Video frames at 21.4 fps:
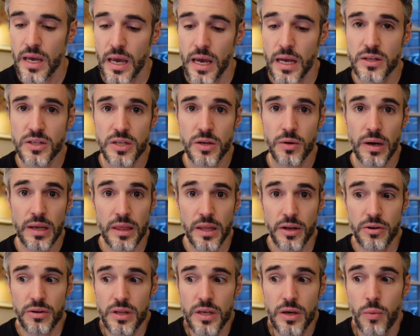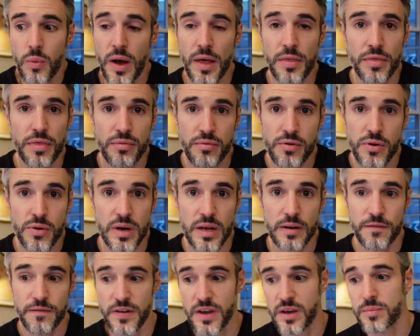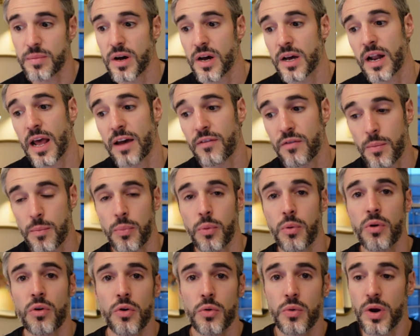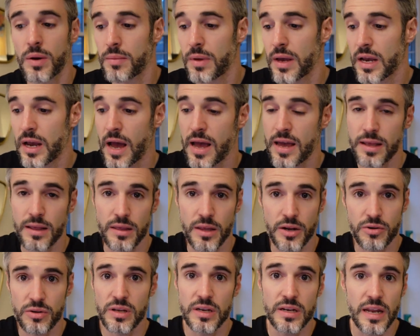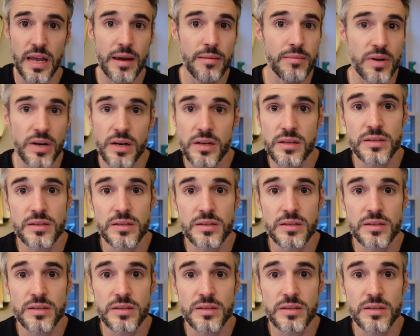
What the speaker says: And so I literally went through in Figma, and I have a board where I literally named it.